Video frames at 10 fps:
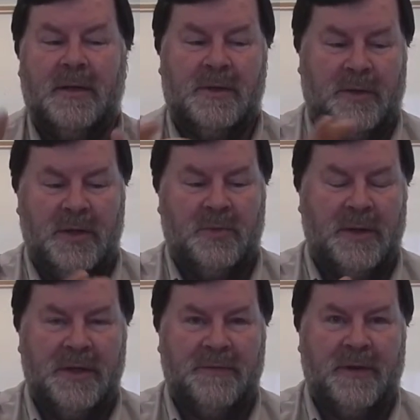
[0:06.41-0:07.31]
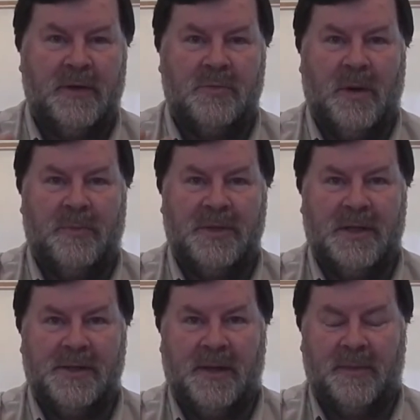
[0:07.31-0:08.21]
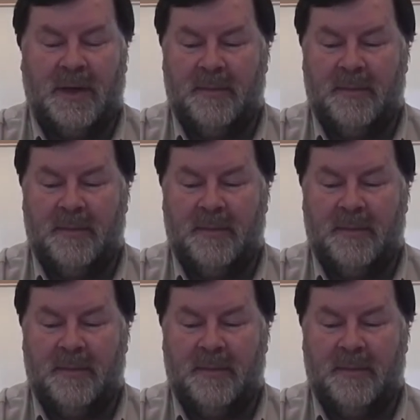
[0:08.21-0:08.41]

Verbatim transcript: So each one of these fingers represents something.